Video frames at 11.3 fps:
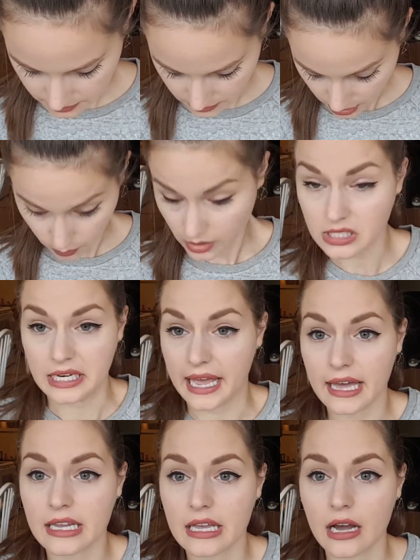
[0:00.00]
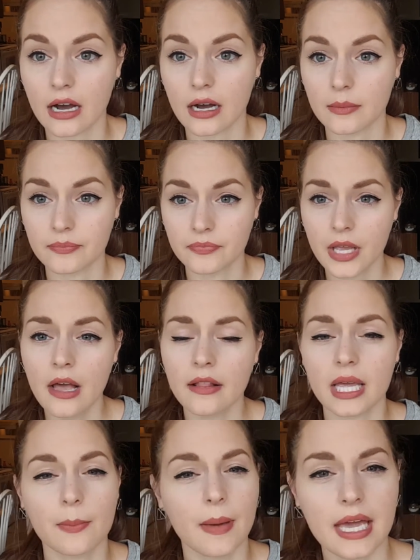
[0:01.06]
There wasn't any
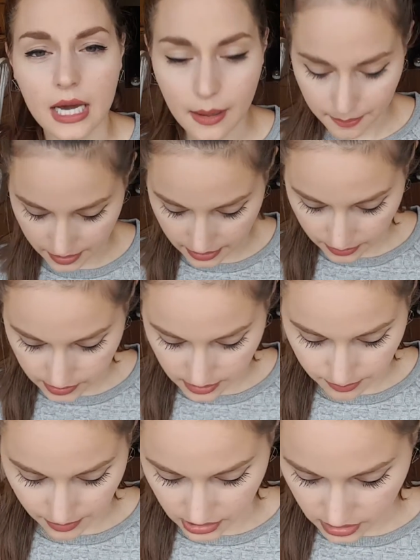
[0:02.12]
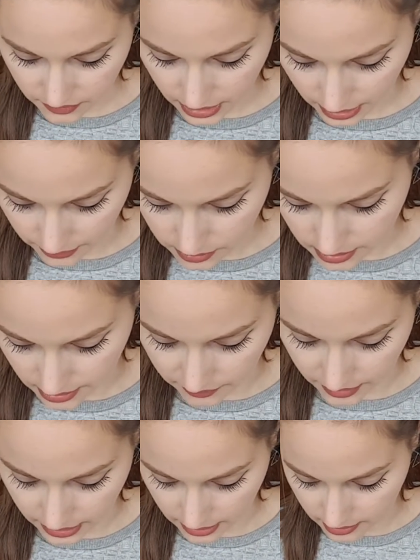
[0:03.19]
like makeup, but there was a bunch of like other stuff.
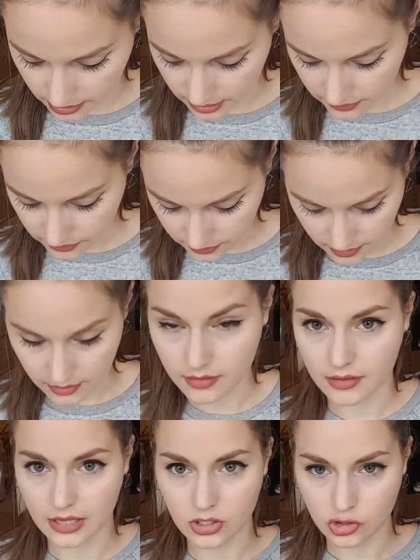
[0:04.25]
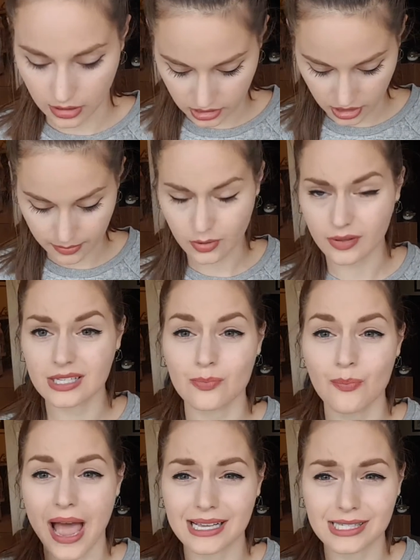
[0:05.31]
Like I love like this dry shampoo and this
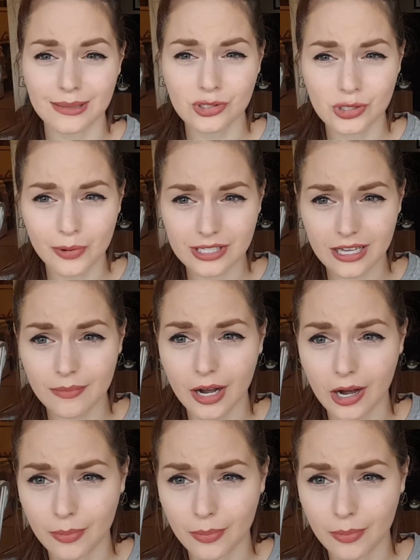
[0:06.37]
mask I'm super excited about.